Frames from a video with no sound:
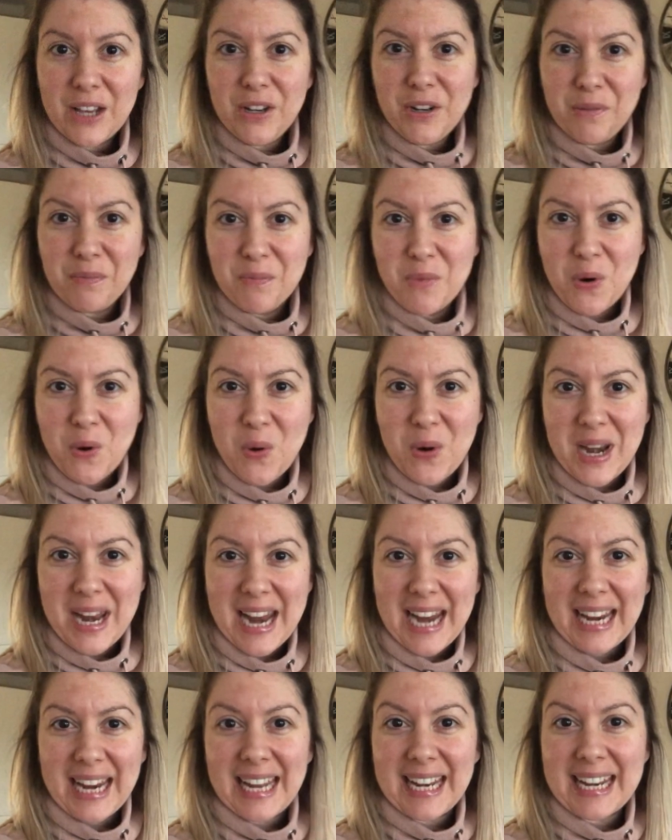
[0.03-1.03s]

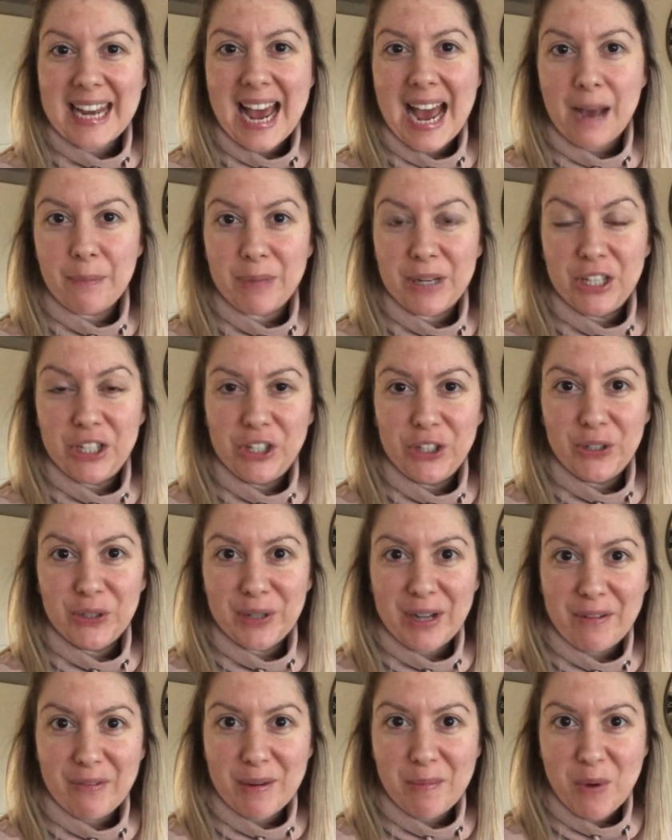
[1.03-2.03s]
morning and happy new year,
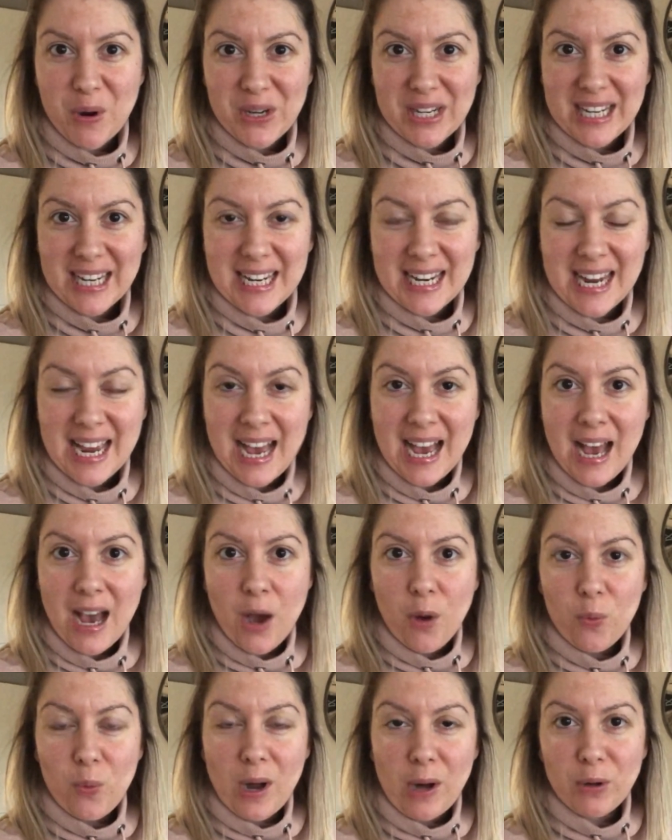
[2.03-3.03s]
everybody.
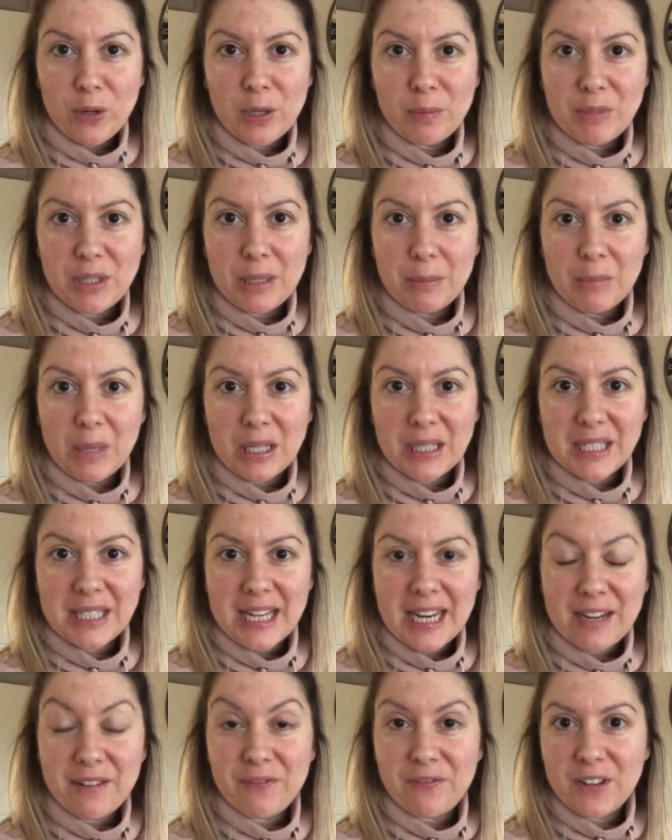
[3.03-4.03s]
Welcome to
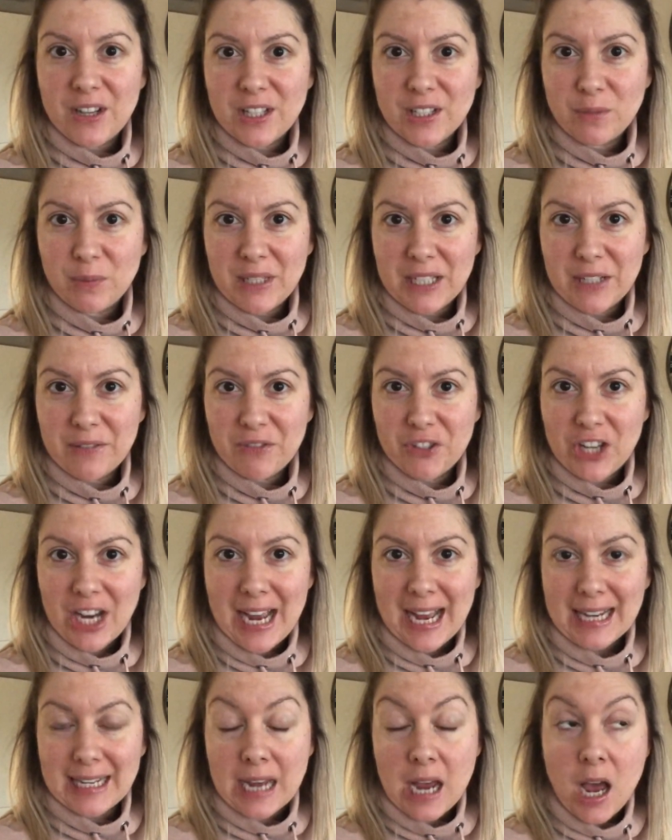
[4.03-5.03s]
Monday, first week of
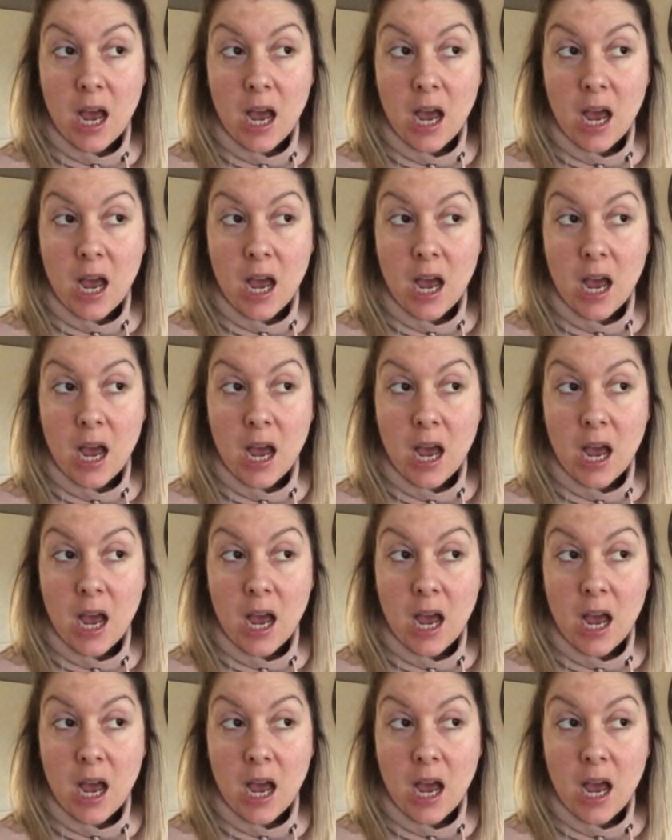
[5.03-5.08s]
Jan.